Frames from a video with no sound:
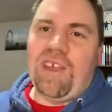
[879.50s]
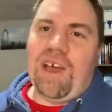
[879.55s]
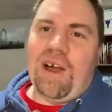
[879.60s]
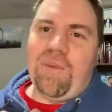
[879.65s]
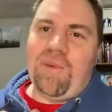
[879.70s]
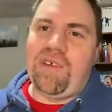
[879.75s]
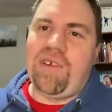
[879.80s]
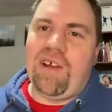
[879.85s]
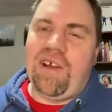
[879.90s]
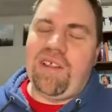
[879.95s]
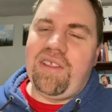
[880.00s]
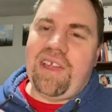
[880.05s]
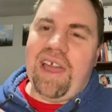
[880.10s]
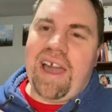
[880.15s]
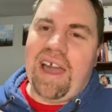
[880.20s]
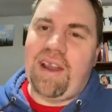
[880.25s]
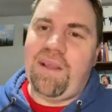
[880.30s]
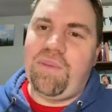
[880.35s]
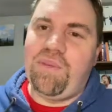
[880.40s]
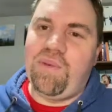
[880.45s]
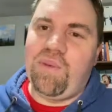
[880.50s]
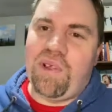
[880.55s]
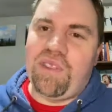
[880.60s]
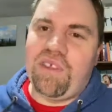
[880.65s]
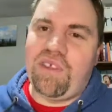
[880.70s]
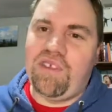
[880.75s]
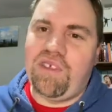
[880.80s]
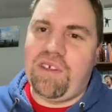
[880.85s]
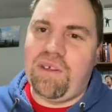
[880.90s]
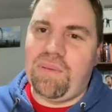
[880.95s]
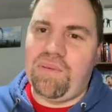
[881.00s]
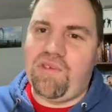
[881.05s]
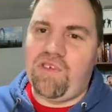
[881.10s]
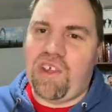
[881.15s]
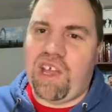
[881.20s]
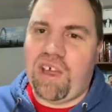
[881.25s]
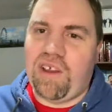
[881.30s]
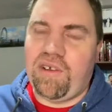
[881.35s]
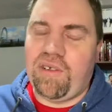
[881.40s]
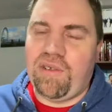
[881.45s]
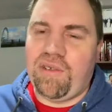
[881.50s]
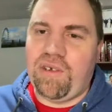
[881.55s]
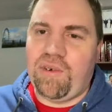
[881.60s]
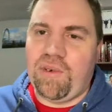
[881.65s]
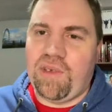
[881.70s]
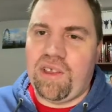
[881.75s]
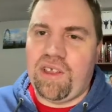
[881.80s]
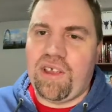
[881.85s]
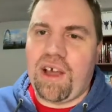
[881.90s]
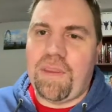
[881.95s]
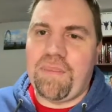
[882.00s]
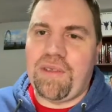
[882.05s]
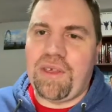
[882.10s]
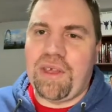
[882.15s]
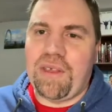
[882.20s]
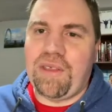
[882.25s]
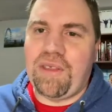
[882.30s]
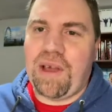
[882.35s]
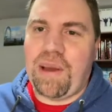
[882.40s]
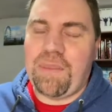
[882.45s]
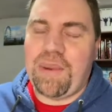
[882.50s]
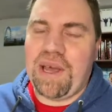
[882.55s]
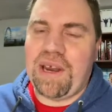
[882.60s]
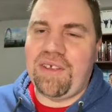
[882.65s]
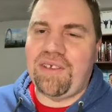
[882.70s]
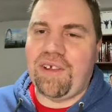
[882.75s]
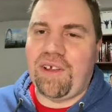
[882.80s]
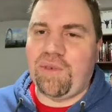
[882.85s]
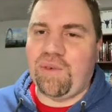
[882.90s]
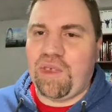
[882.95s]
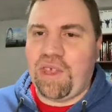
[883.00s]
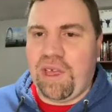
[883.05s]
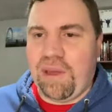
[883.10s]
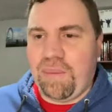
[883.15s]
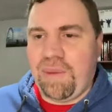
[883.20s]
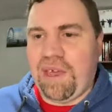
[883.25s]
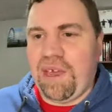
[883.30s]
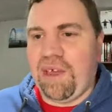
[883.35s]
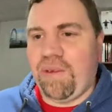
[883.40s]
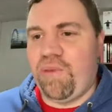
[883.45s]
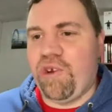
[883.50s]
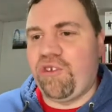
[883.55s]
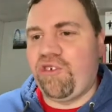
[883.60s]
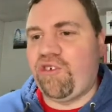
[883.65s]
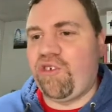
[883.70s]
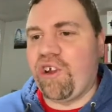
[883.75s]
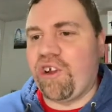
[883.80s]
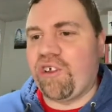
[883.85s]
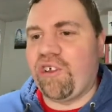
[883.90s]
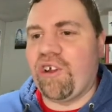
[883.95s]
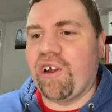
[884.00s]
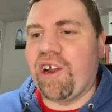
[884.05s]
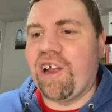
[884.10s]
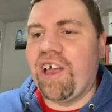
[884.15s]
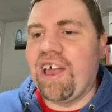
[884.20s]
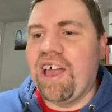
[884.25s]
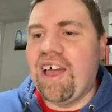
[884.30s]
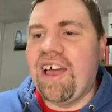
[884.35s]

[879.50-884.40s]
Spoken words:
I was on Adam's What the Gym channel doing the top 10 Tom Petty songs with him and Rich Strickler.